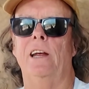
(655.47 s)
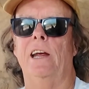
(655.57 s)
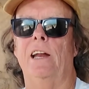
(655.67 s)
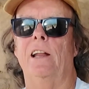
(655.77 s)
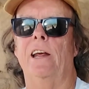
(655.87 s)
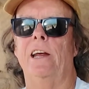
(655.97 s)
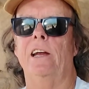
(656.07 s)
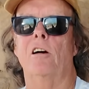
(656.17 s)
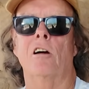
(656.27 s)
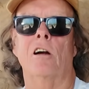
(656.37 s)
And
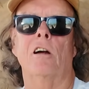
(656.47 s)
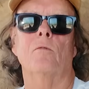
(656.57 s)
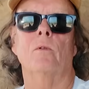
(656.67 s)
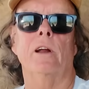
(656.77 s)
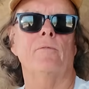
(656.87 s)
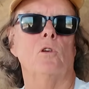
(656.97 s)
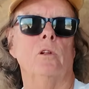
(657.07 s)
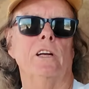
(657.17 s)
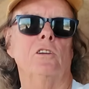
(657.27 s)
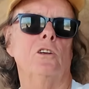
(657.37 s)
they are one of
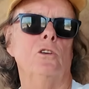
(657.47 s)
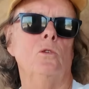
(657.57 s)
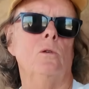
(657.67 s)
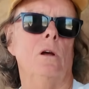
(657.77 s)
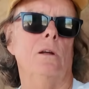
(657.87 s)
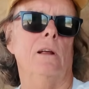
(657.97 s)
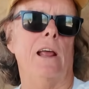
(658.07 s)
only two